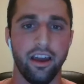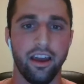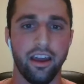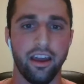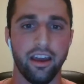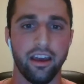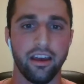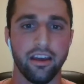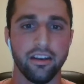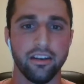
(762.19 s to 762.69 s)

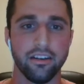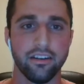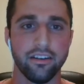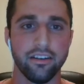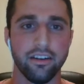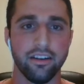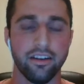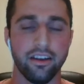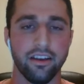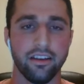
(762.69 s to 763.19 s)

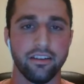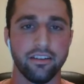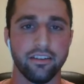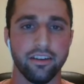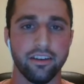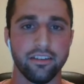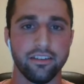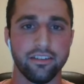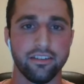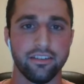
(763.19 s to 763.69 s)
and it
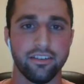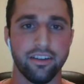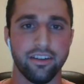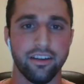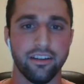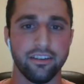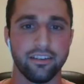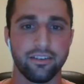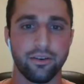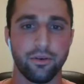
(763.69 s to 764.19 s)
just
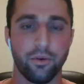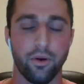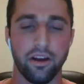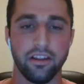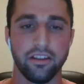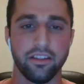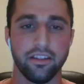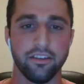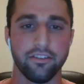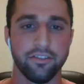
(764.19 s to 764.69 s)
is
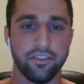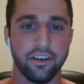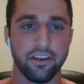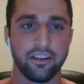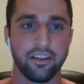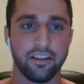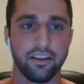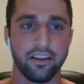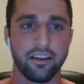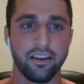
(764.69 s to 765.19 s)
quite the
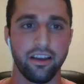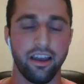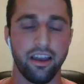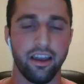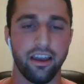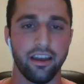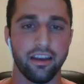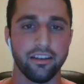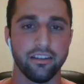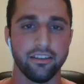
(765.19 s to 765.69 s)
feeling
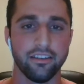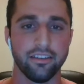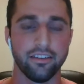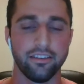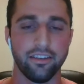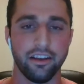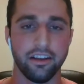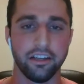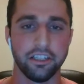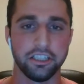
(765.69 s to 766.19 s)
and
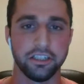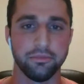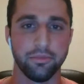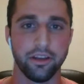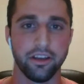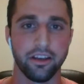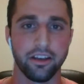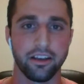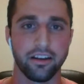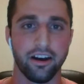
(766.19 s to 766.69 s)
sensation
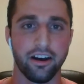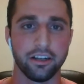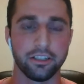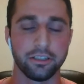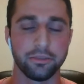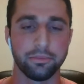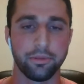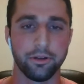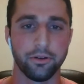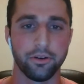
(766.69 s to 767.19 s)
being an
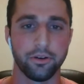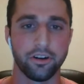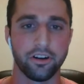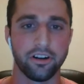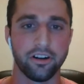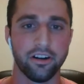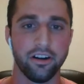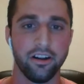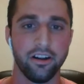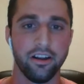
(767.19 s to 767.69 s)
entrepreneur